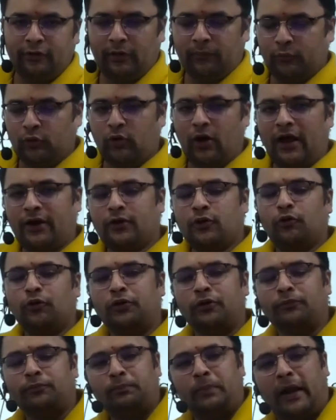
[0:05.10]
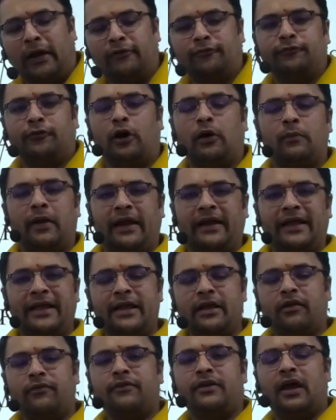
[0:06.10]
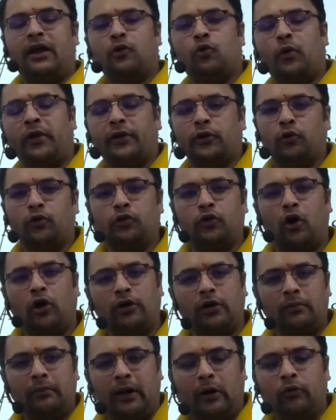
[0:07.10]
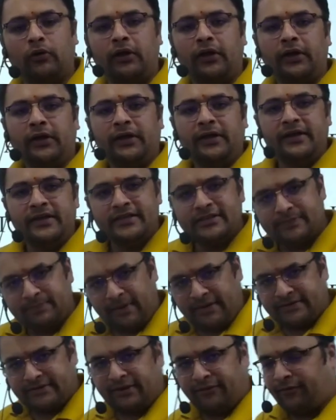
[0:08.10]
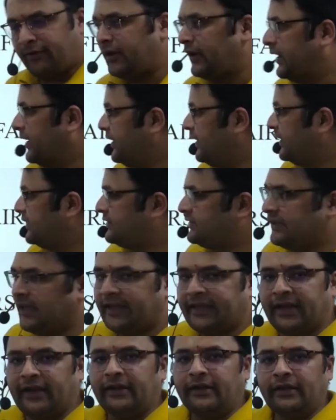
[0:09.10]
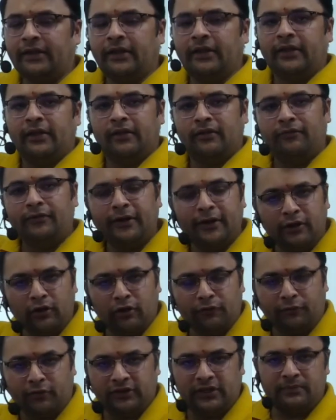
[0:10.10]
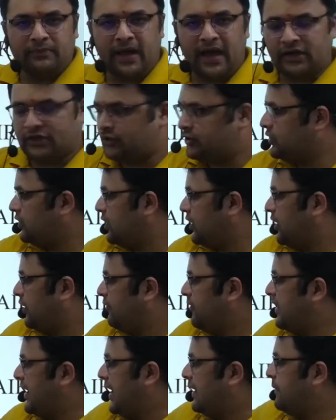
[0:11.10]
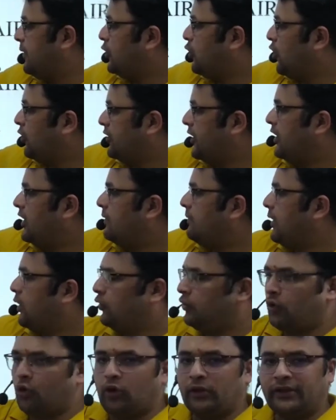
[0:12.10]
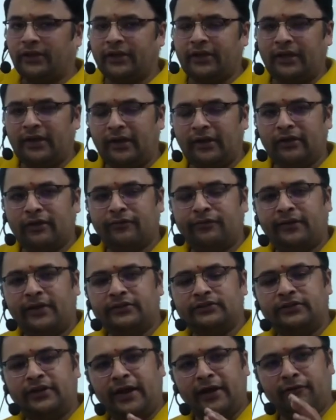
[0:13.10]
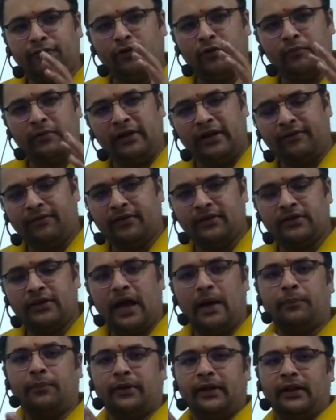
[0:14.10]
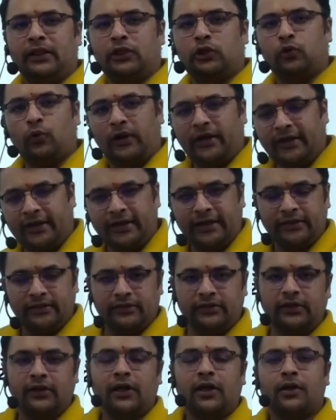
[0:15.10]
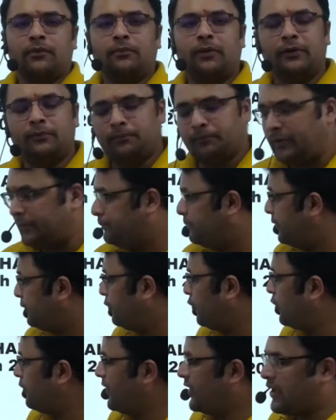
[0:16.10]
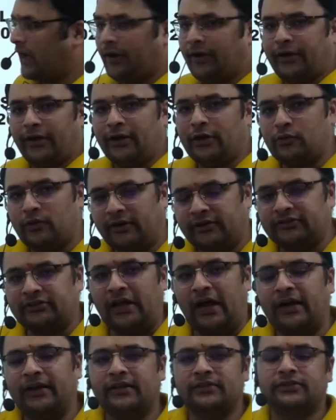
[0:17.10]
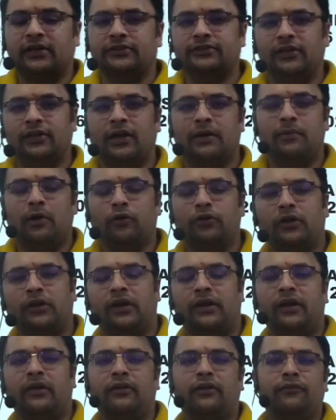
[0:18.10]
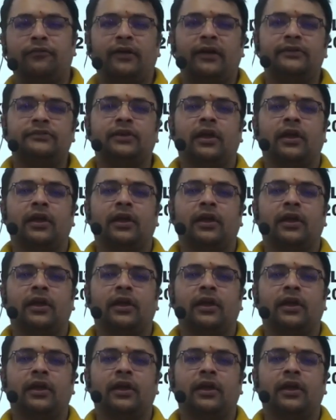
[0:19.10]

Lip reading: to our YouTube platform, and here we are going to talk about specifically the second video for the March, where I'll be talking about all the current affairs right from 11th up till 20th. But before we continue and start discussing about the current affairs,